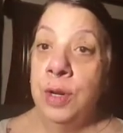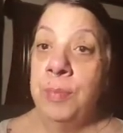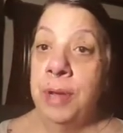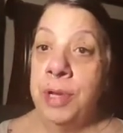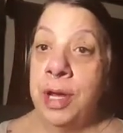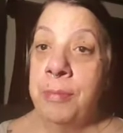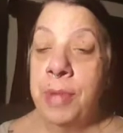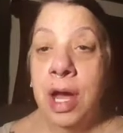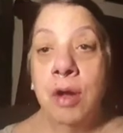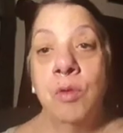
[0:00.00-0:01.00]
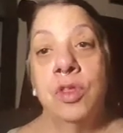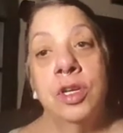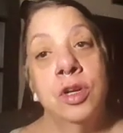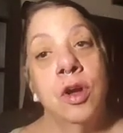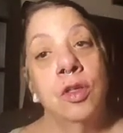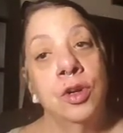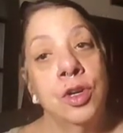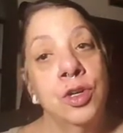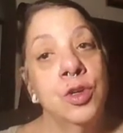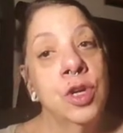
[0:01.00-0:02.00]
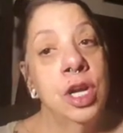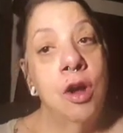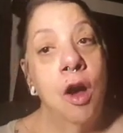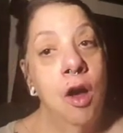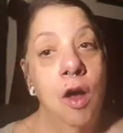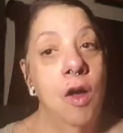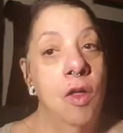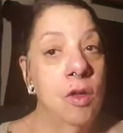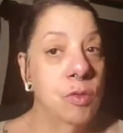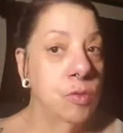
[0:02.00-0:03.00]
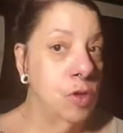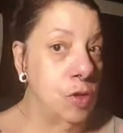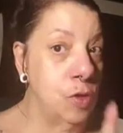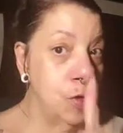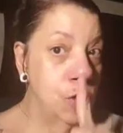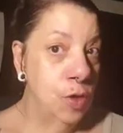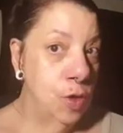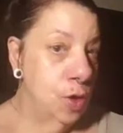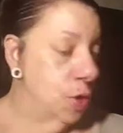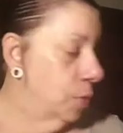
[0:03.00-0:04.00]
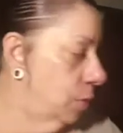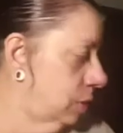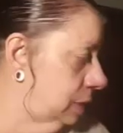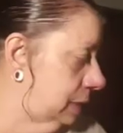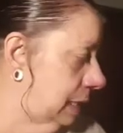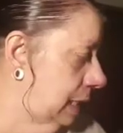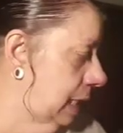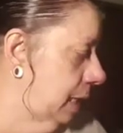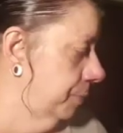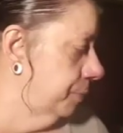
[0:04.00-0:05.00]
Maybe come back with the Dollar Tree haul. We'll see.